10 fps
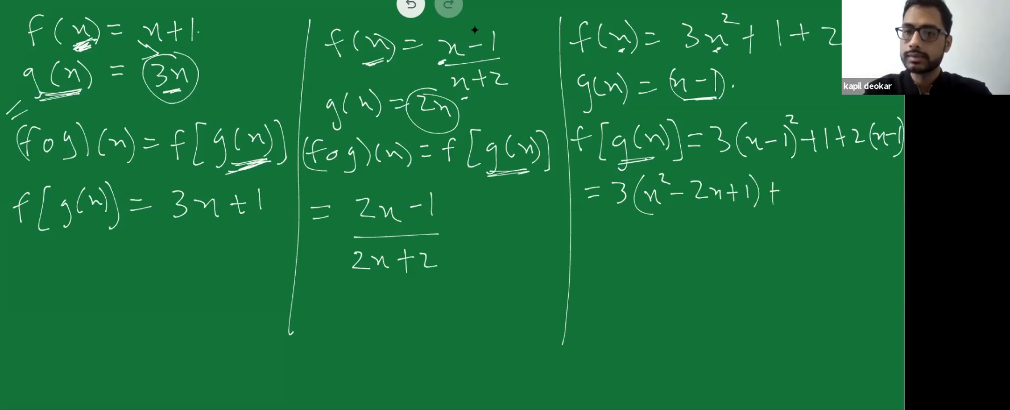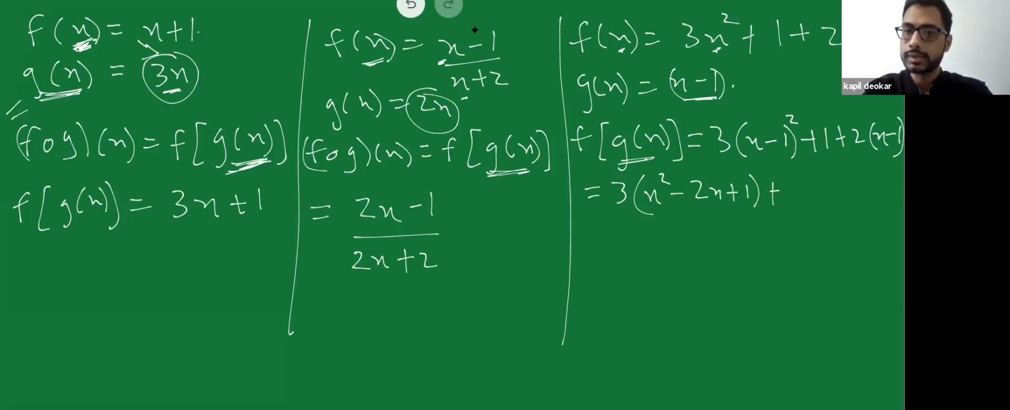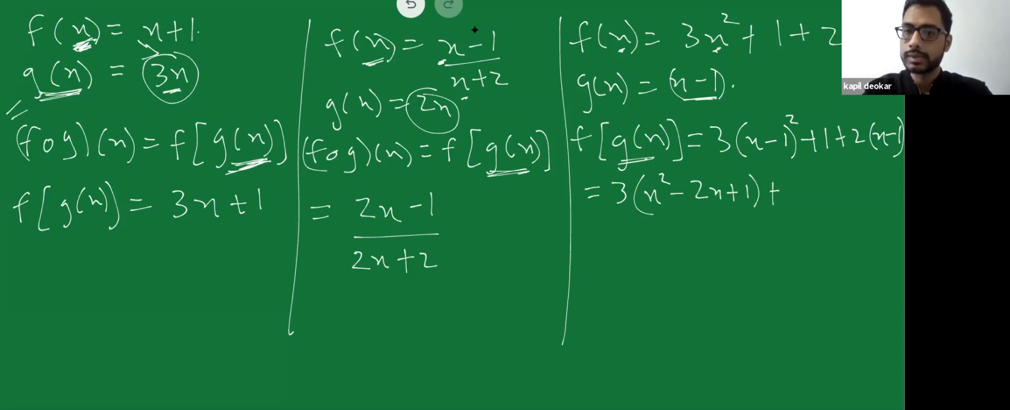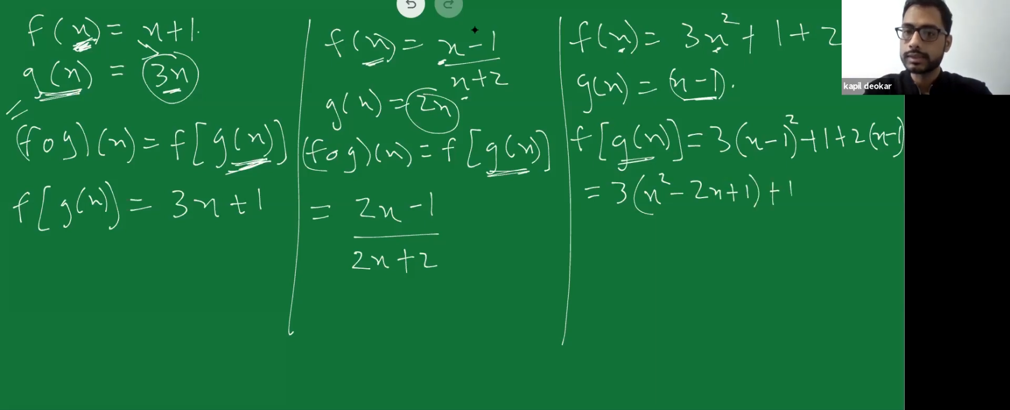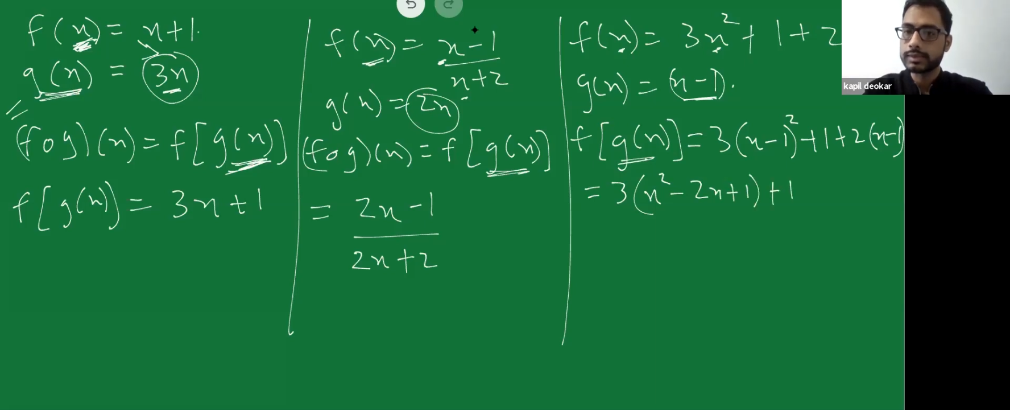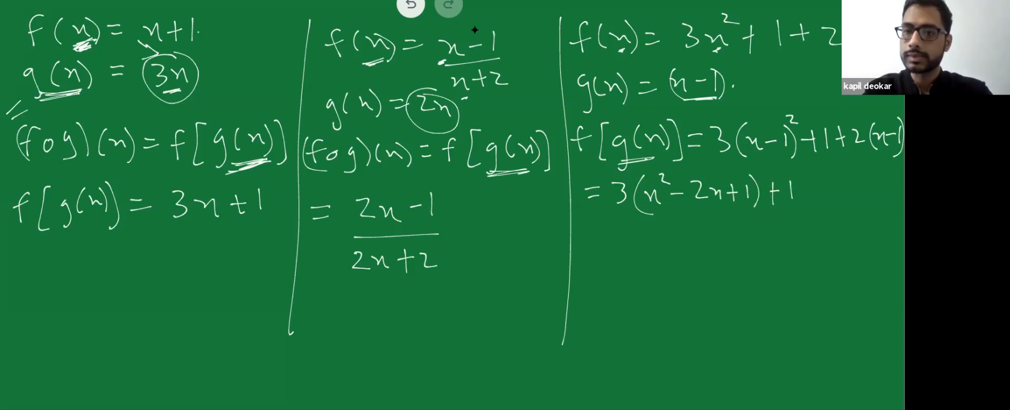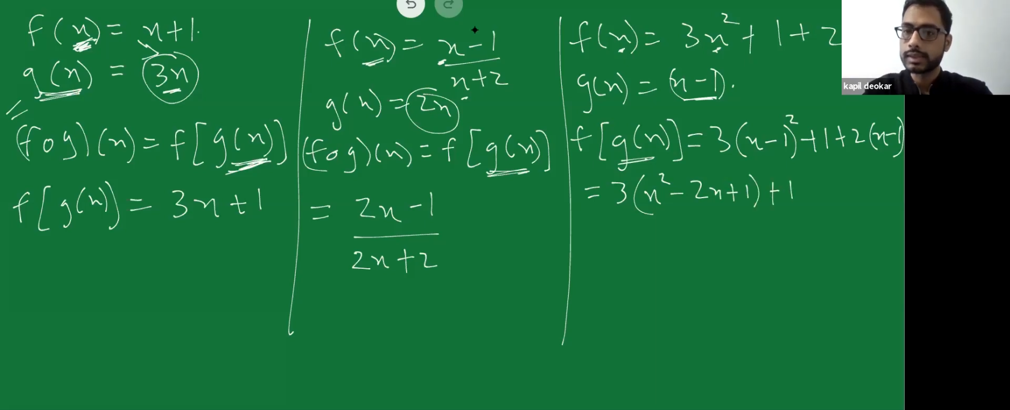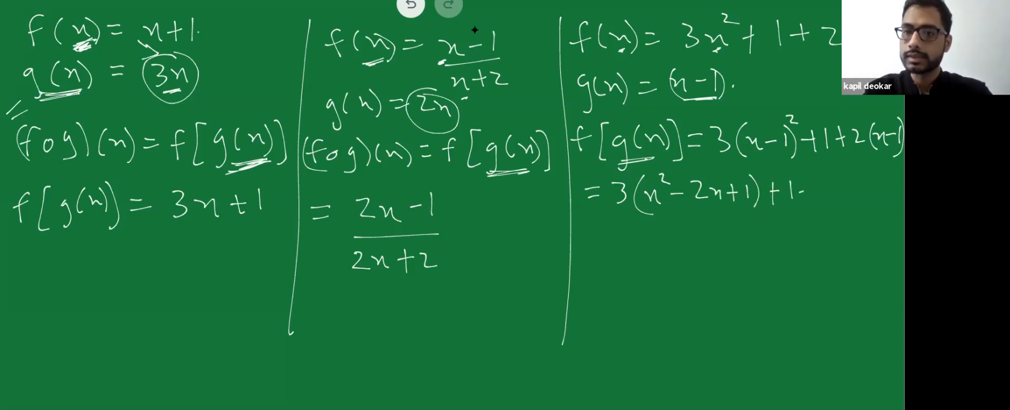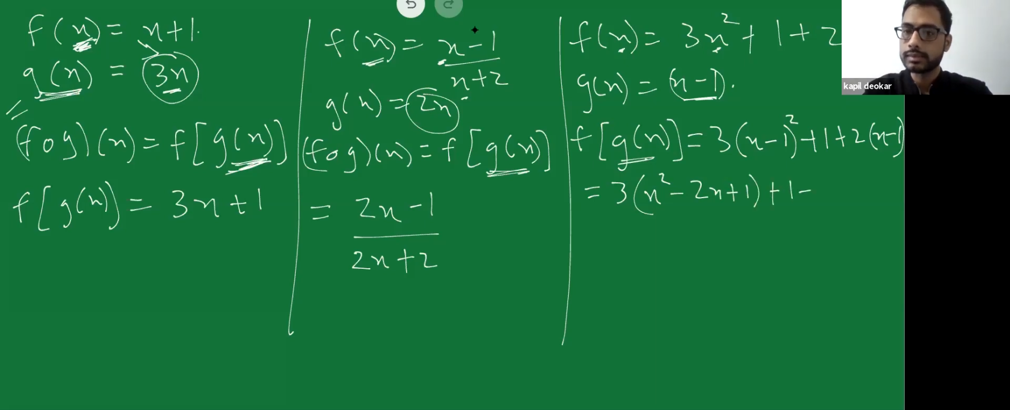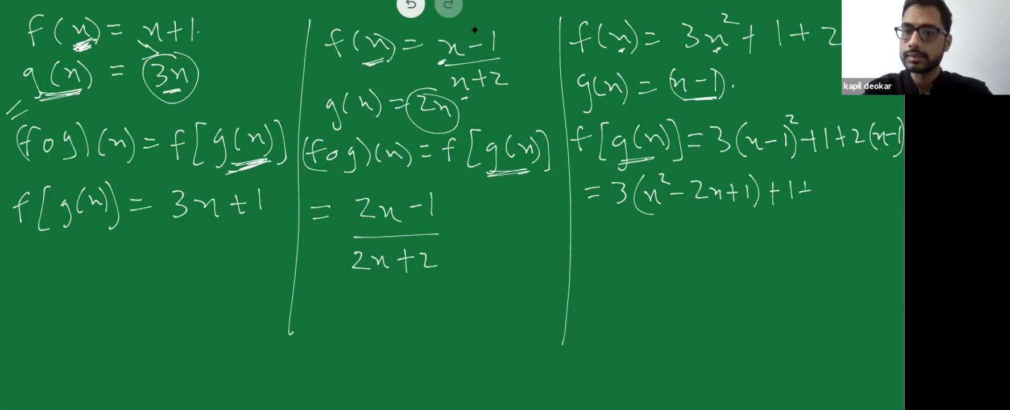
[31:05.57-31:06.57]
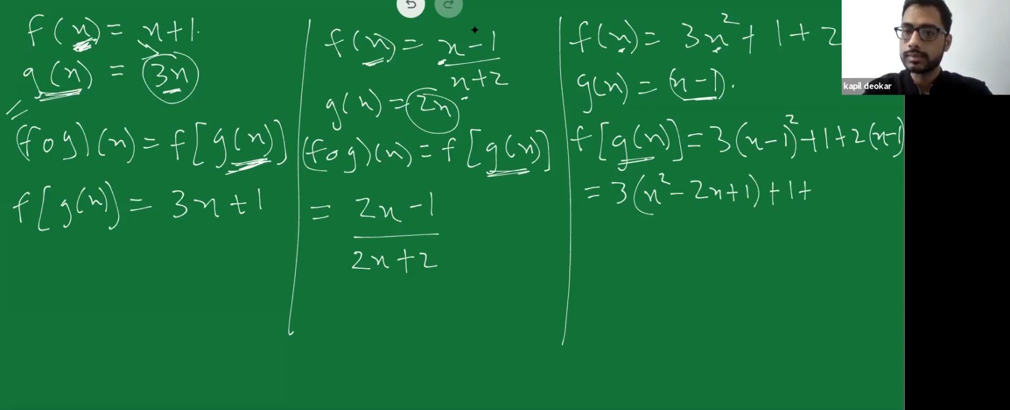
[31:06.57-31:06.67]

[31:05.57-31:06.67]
plus 1